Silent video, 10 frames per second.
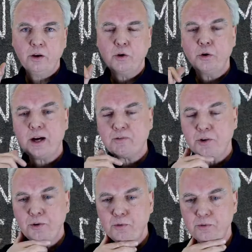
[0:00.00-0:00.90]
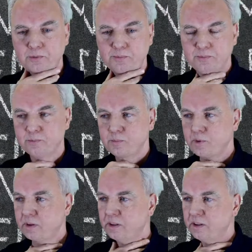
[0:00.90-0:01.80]
Good afternoon.
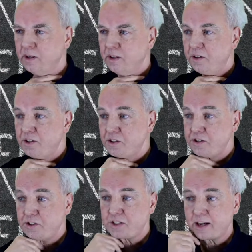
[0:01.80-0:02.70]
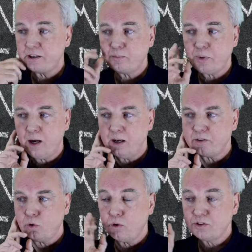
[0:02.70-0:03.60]
This is the second
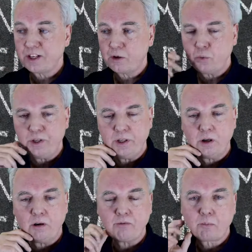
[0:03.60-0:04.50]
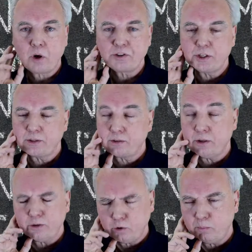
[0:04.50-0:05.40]
part or second week of project
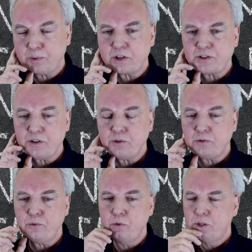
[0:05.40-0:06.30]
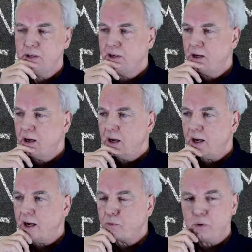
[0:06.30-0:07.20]
uh, no PRC 2
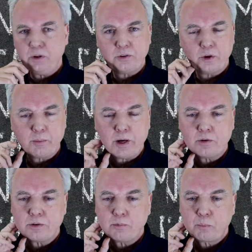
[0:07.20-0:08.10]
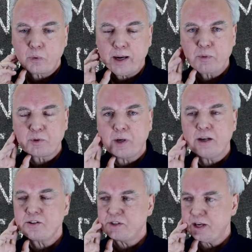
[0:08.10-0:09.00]
and we'll talk about
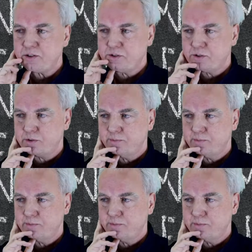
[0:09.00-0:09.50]
parameterized tests.